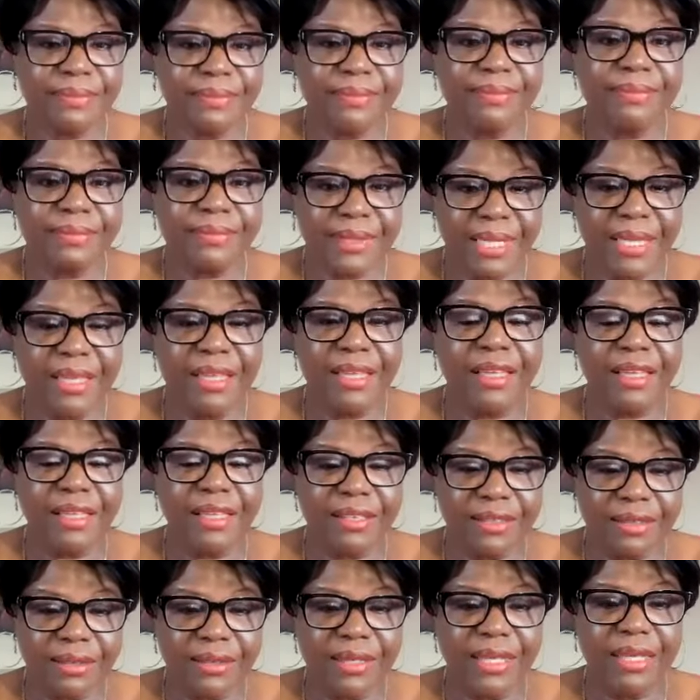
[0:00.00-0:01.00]
And
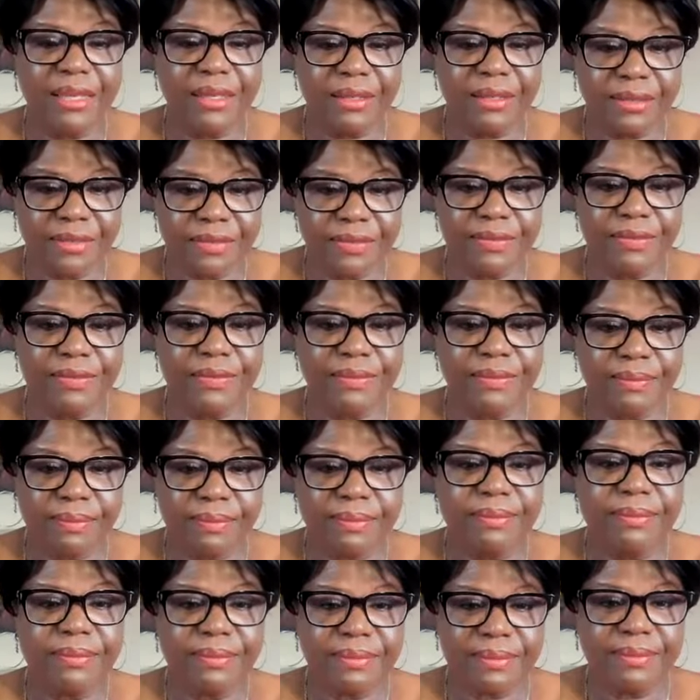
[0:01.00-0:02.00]
we know that because
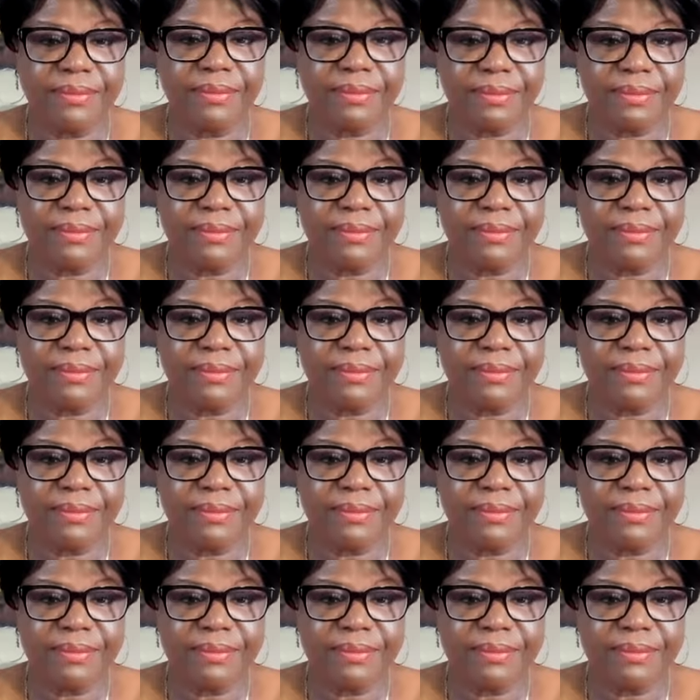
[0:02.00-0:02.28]
then our